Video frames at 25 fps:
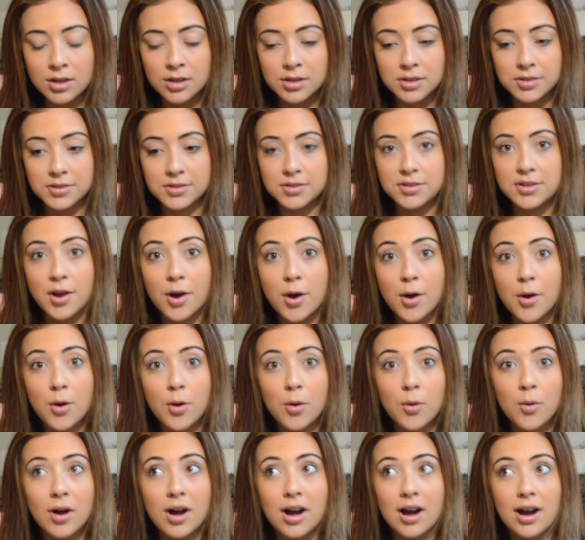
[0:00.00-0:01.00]

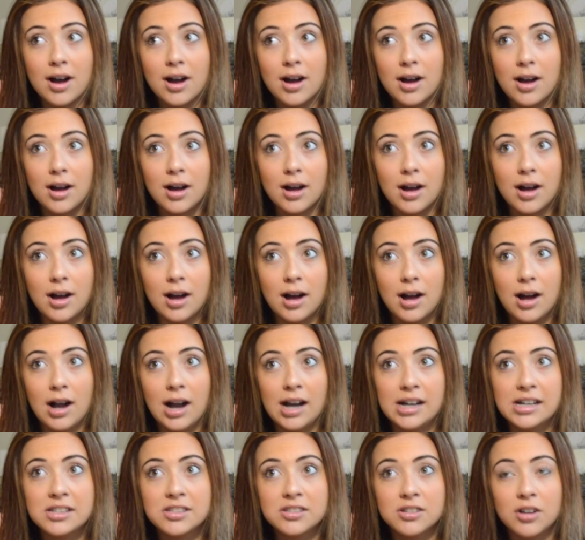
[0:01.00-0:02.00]
So
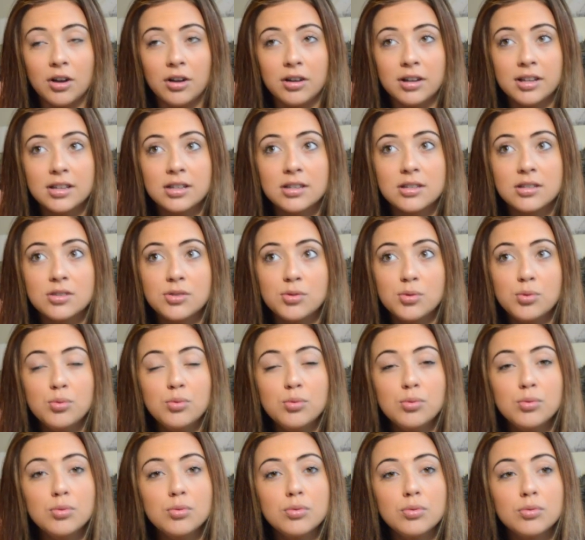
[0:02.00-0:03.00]
I started
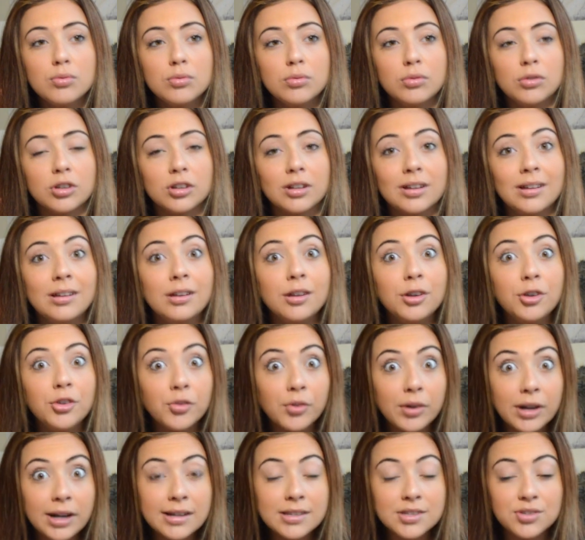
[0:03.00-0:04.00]
to look into
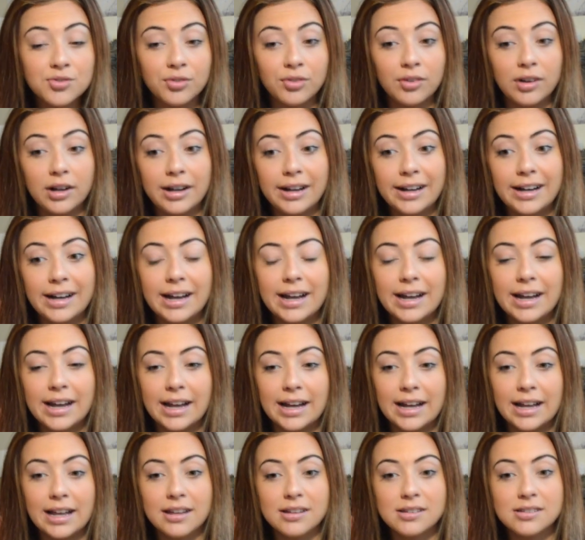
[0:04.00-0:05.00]
transferring,
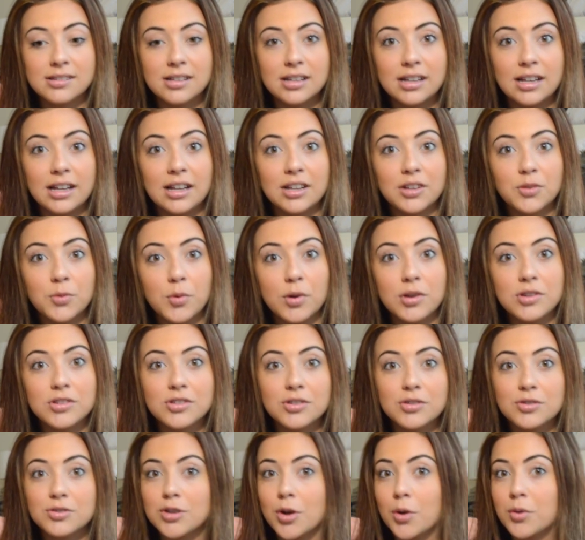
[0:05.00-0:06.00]
and it was
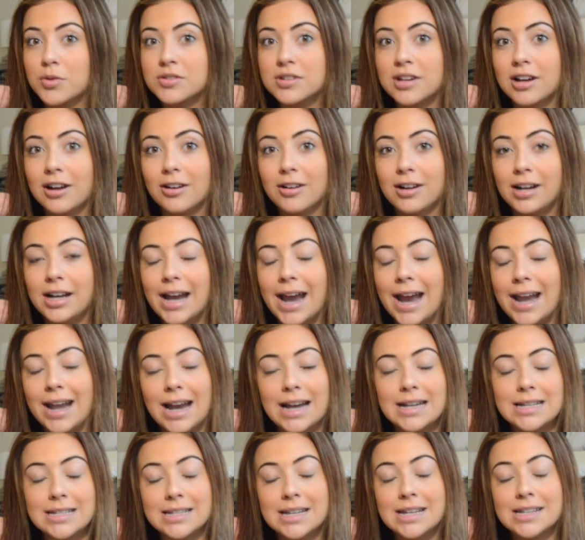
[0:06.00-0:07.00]
so scary, and
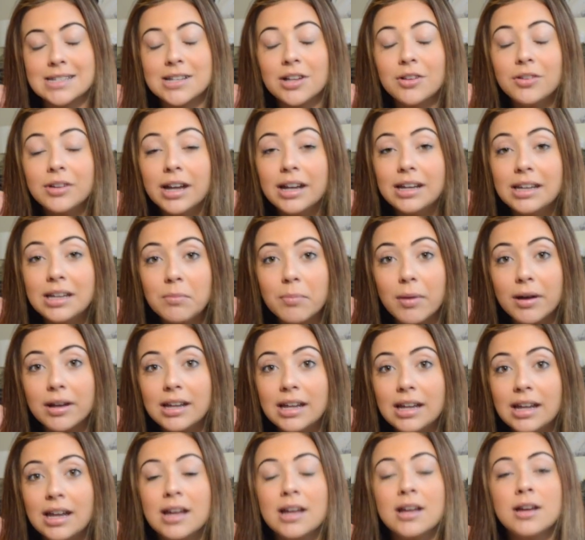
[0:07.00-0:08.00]
I didn't tell
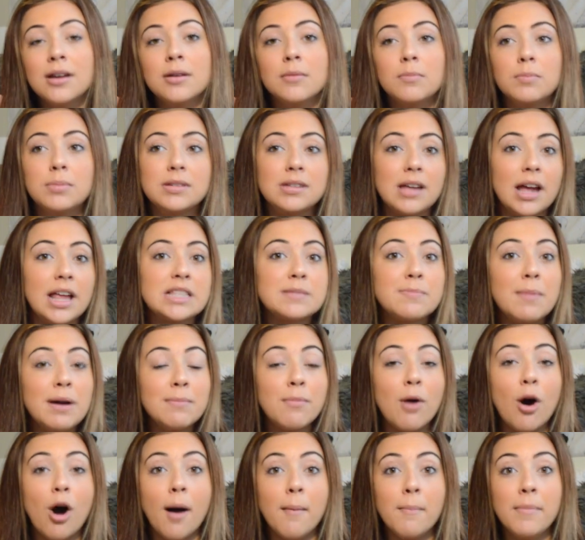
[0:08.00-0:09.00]
anybody besides my
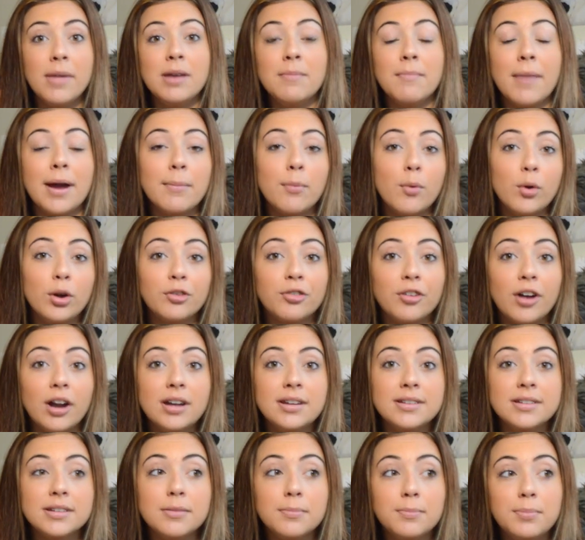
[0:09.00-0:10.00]
mom and my
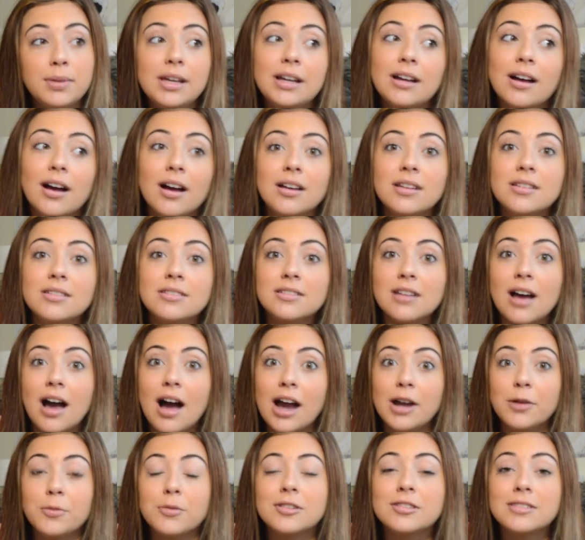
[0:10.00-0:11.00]
boyfriend because
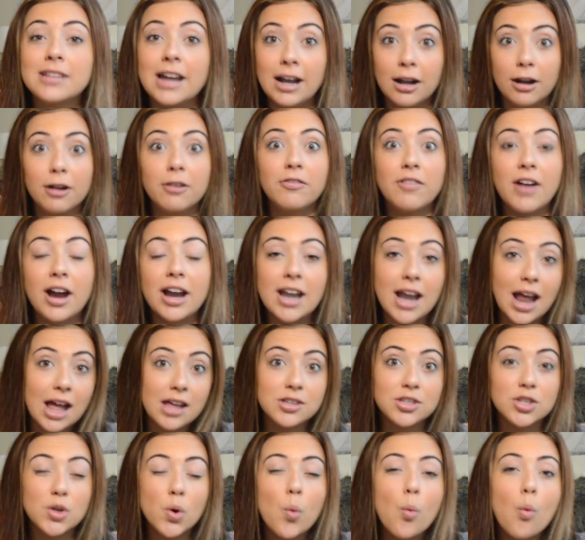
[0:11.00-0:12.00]
I was terrified
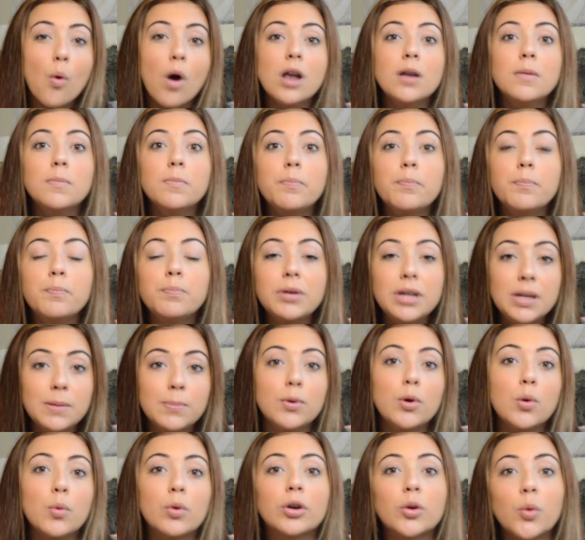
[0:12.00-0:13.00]
as to what
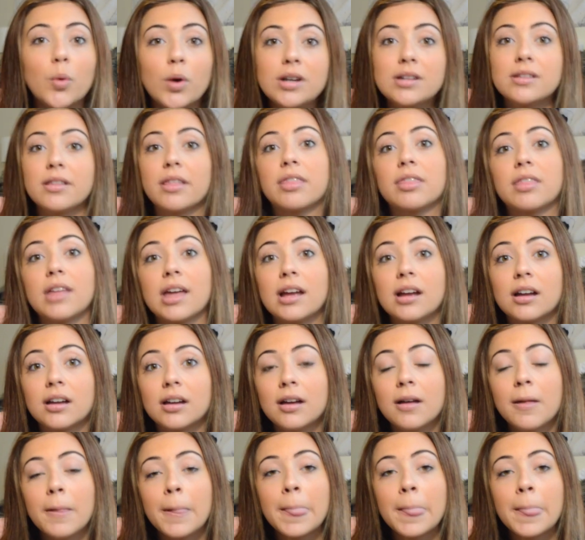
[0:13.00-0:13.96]
people were going to think.